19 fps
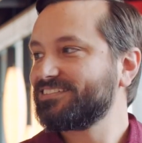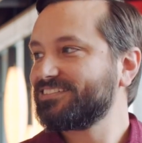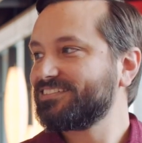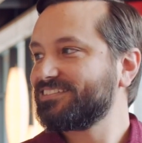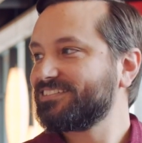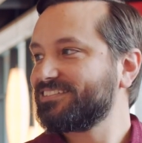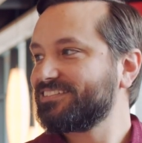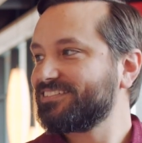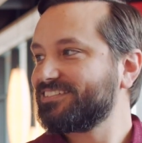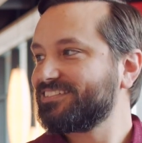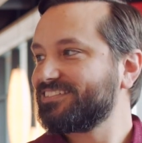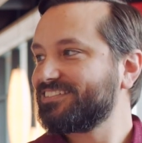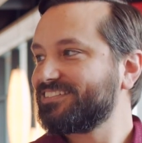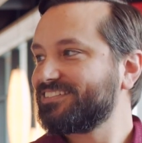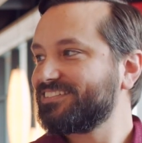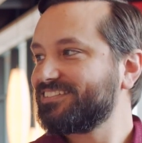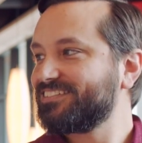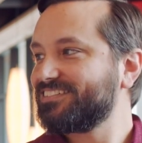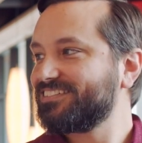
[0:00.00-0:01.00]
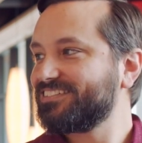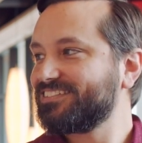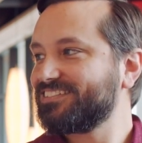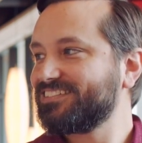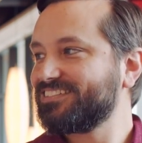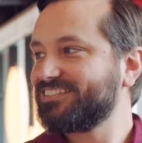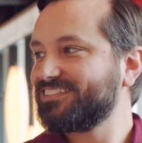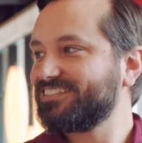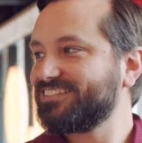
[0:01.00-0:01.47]

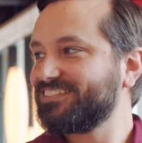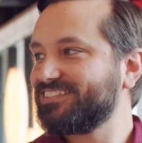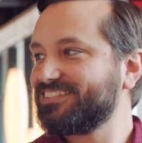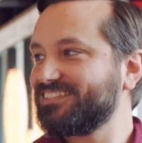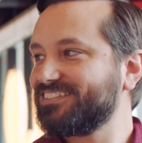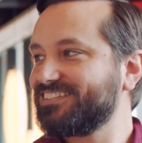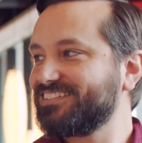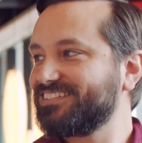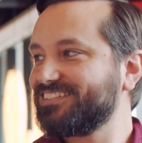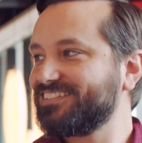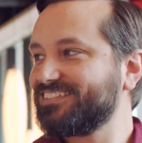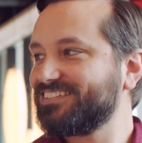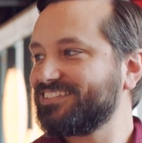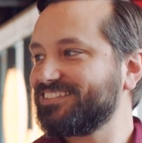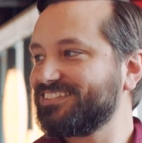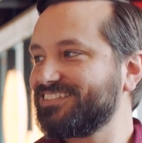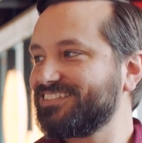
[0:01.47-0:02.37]
(not speaking)